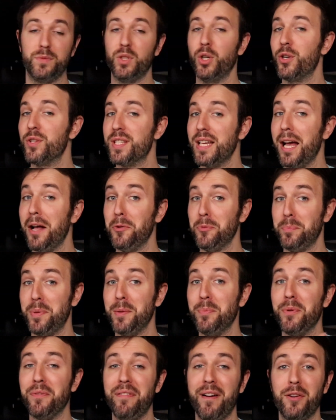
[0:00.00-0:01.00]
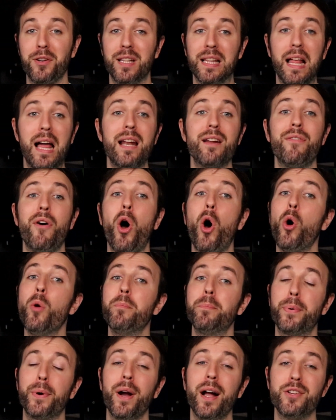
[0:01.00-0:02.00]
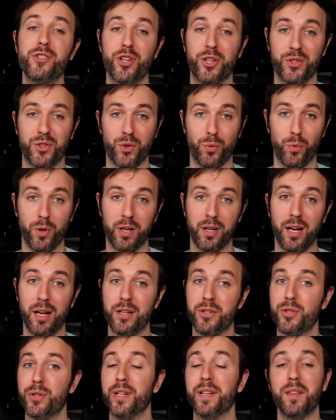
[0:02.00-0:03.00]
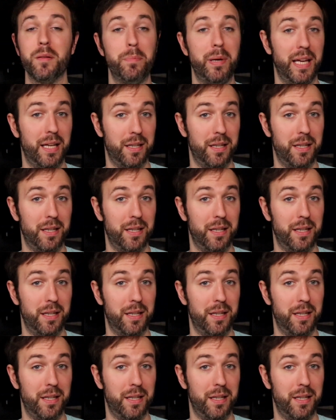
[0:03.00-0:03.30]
Turns out people found a lot of home projects to work on during the